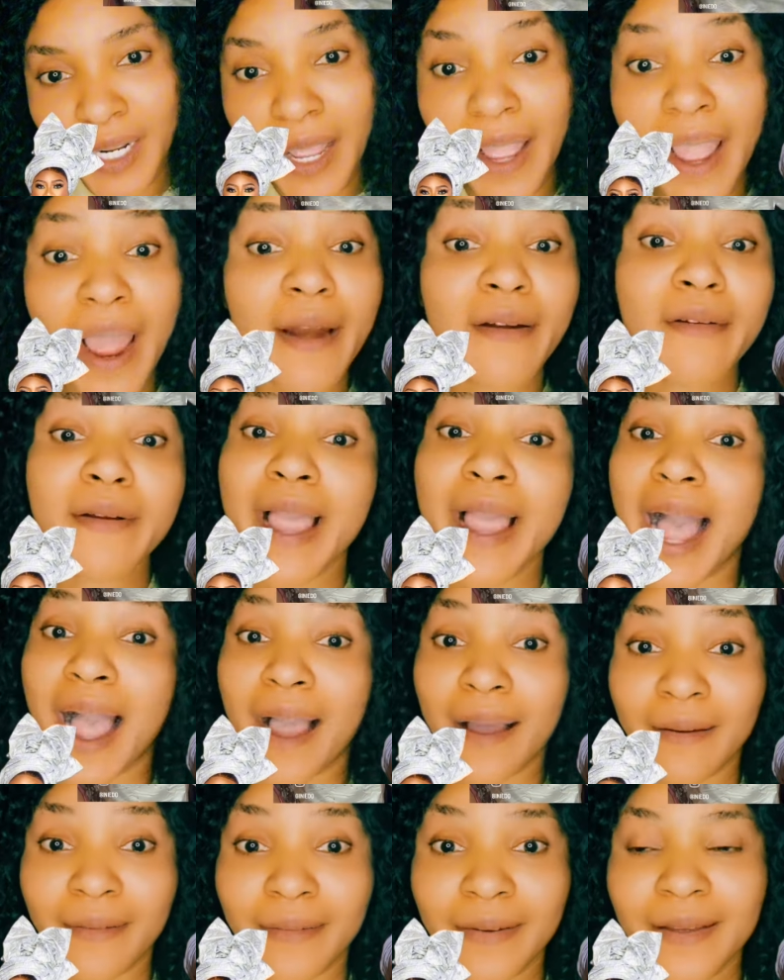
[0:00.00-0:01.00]
Area.
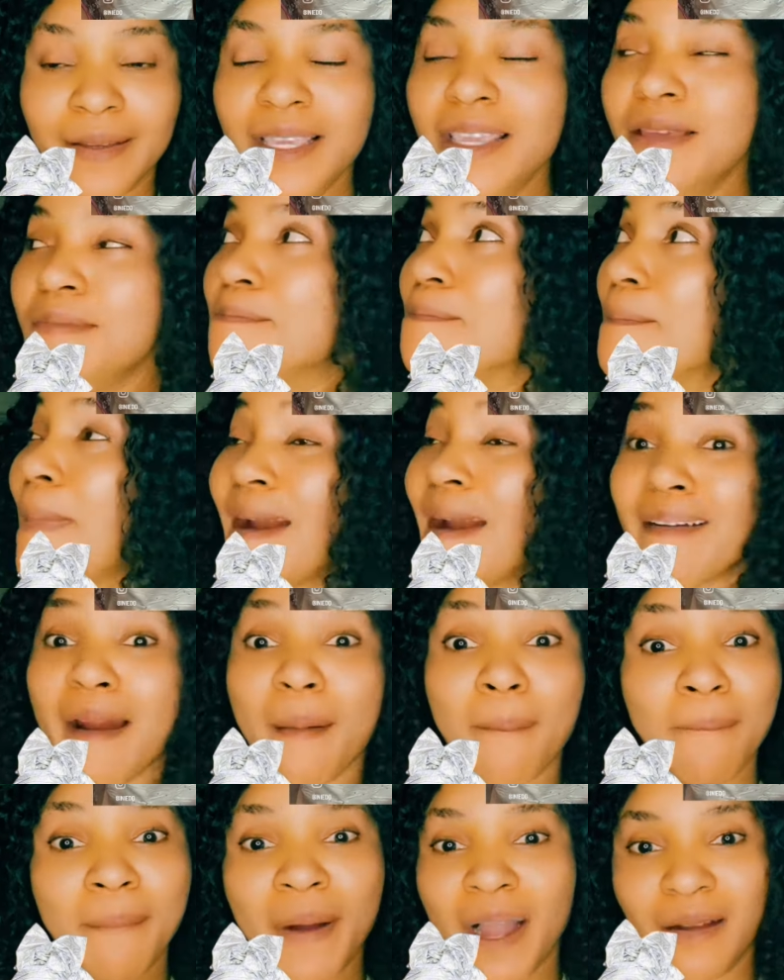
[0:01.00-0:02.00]

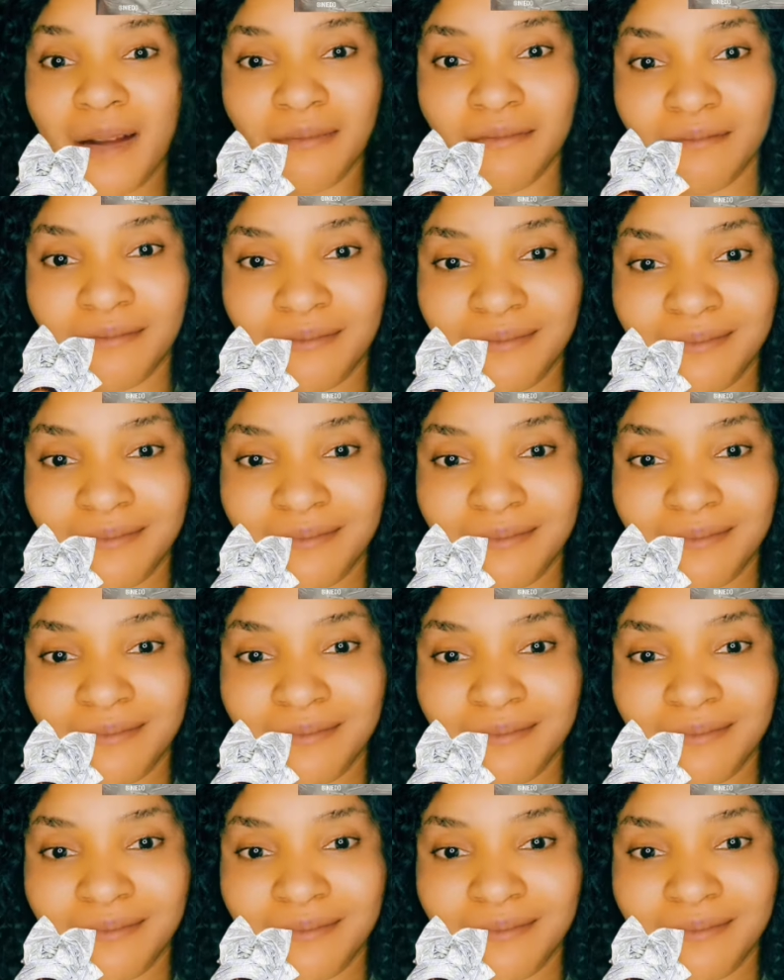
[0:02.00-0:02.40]
Imarama.